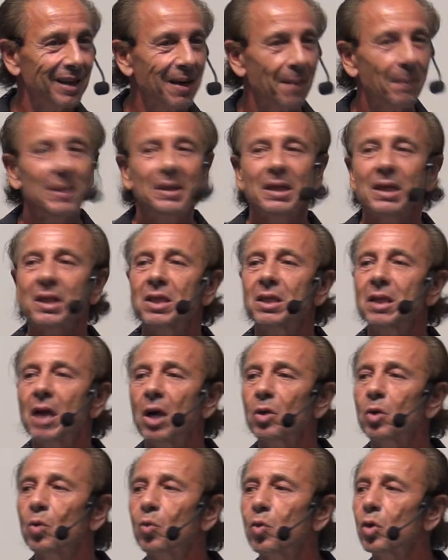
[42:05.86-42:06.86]
But this is
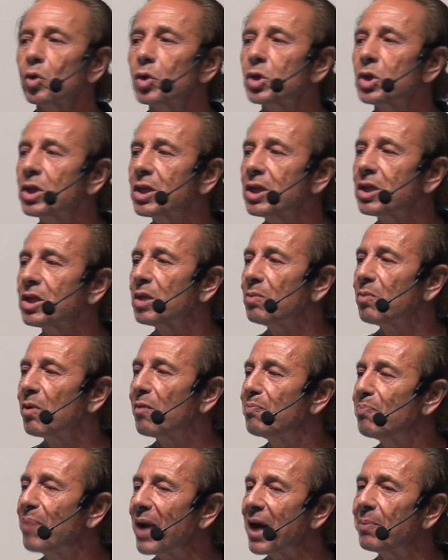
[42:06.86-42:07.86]
how the world system
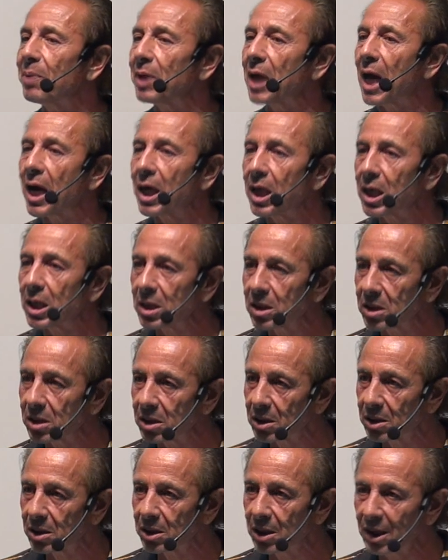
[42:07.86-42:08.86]
of Babylon is.
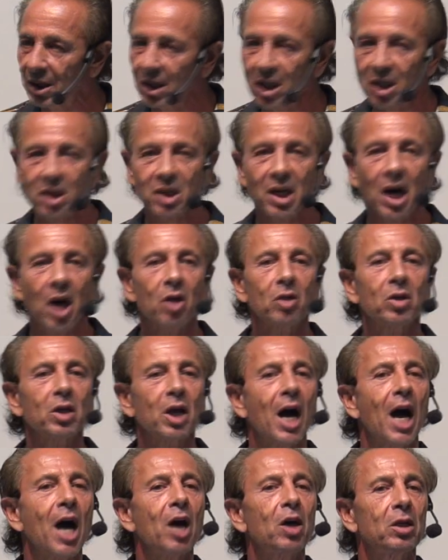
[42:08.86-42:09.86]
This is how the
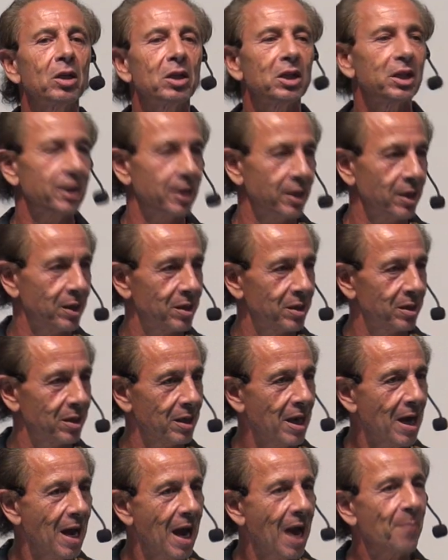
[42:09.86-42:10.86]
harlot is.
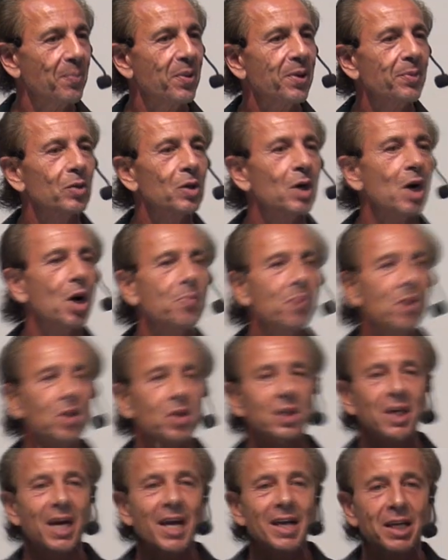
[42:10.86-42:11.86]
And people that are
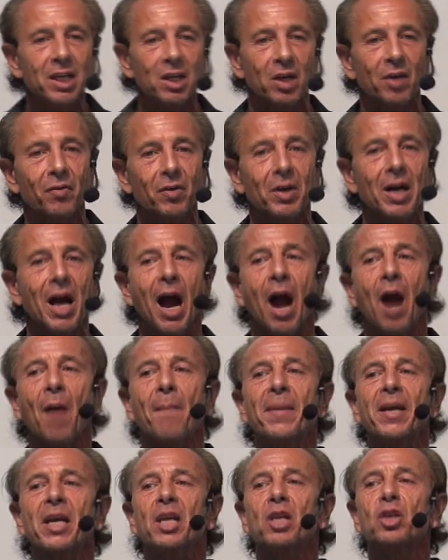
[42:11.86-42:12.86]
partaking of it are
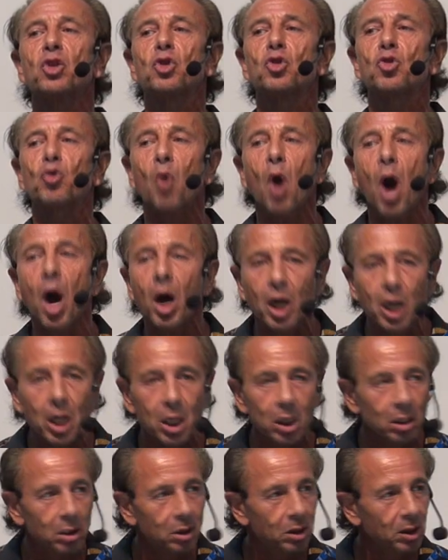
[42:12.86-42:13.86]
being drunk.
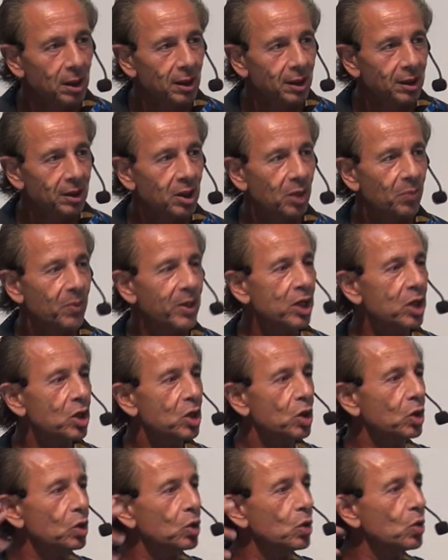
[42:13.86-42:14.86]
They're being
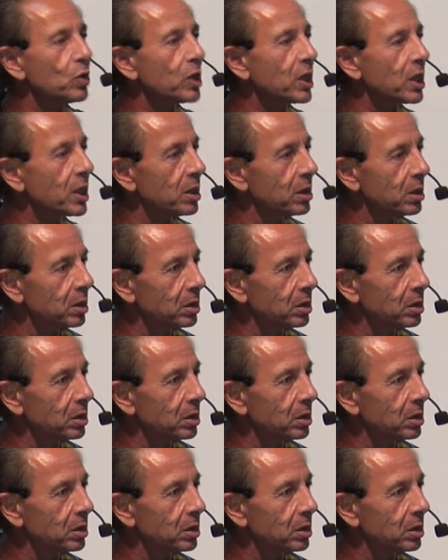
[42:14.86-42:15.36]
deluded.